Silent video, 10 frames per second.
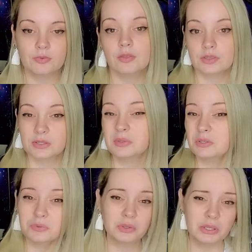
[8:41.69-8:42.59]
This
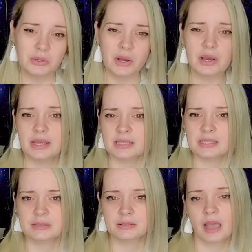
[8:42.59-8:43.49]
one's really good.
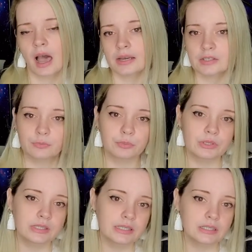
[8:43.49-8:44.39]
It's kind of
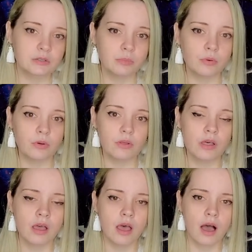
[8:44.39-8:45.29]
predictable,
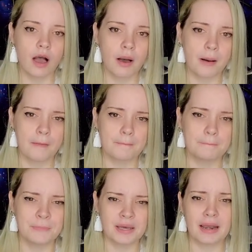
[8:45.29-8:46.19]

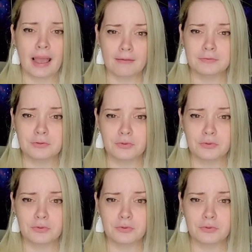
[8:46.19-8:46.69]
but after